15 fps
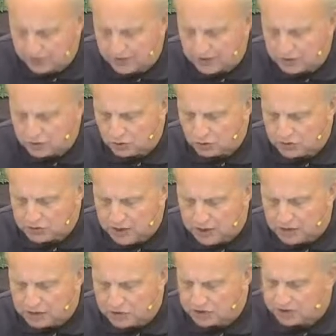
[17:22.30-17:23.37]
that. So it was
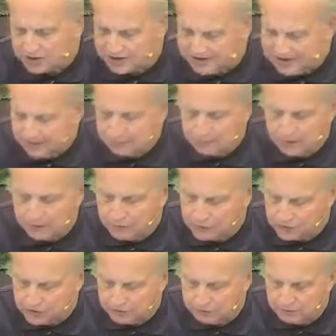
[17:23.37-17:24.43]
not just a template for
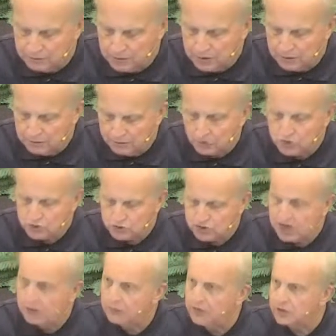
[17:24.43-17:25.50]
some personal
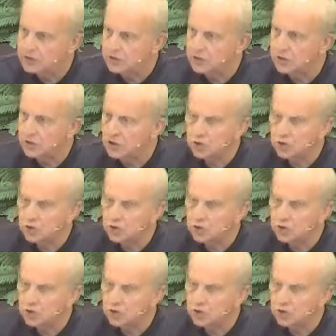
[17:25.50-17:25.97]
salvation.